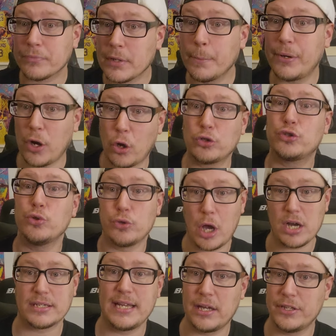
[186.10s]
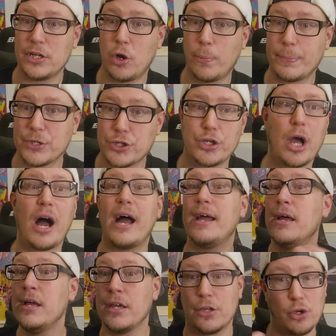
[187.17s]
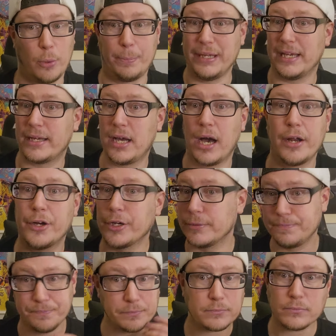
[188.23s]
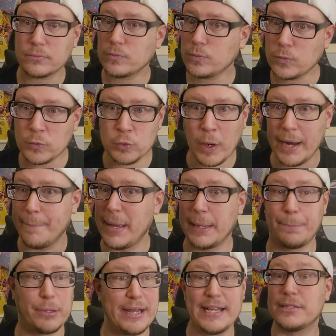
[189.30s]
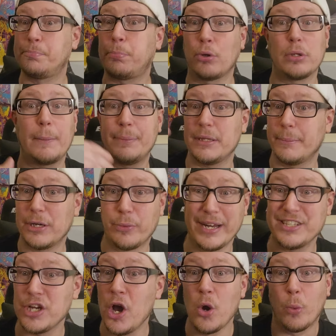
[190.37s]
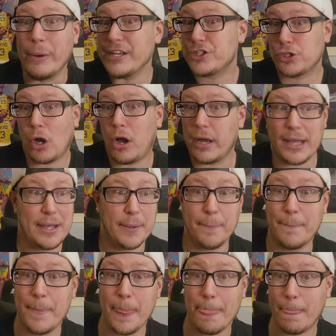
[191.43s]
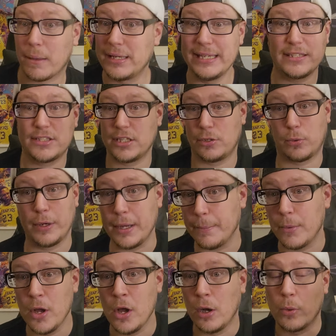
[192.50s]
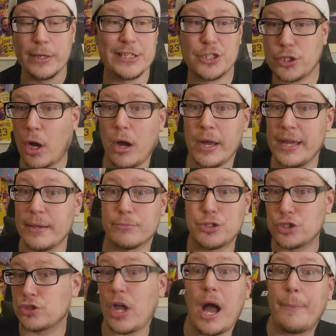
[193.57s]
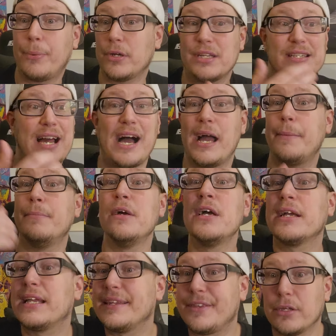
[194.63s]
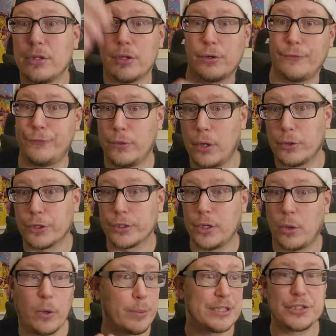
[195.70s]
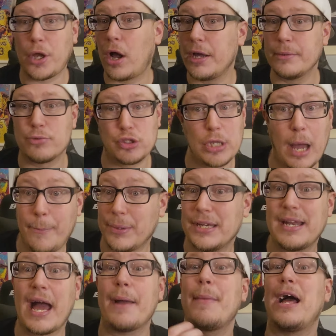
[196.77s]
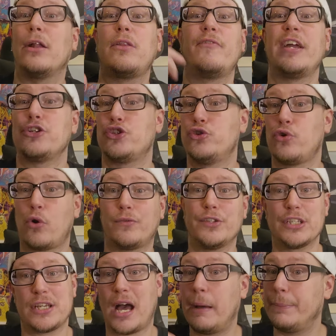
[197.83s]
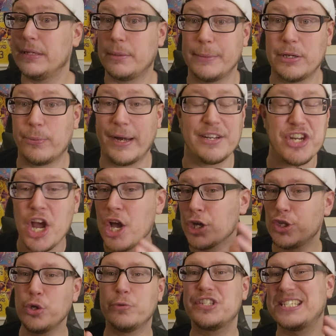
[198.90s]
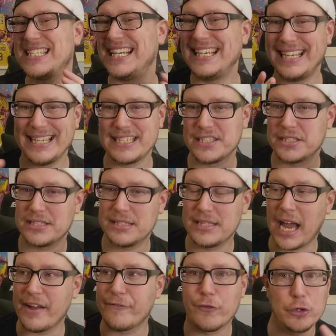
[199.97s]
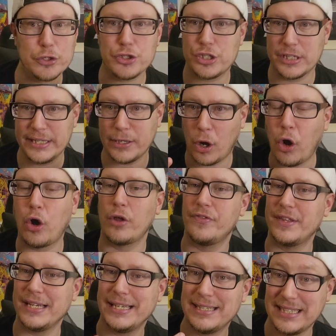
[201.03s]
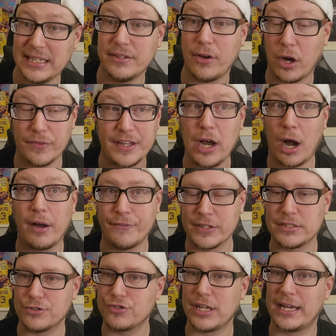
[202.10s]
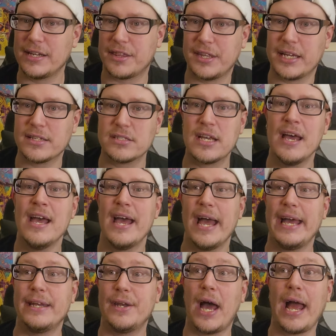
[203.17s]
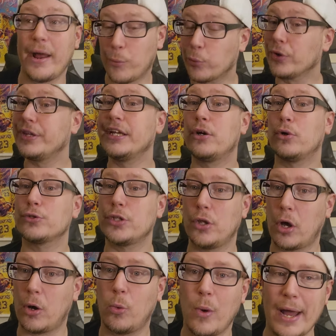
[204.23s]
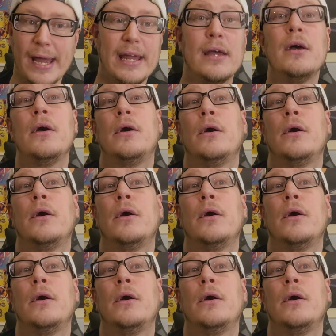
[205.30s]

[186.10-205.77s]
but also knock down the open shot, you know, be a cutter, right? Make plays, pull up in the mid range. We saw him get to the rim. We saw him stop on a dime, get the little floater going. We saw him stop on a dime, elevate, shoot over the top in the mid range. You've seen his diversity on the offensive side of things. And it really goes a long way.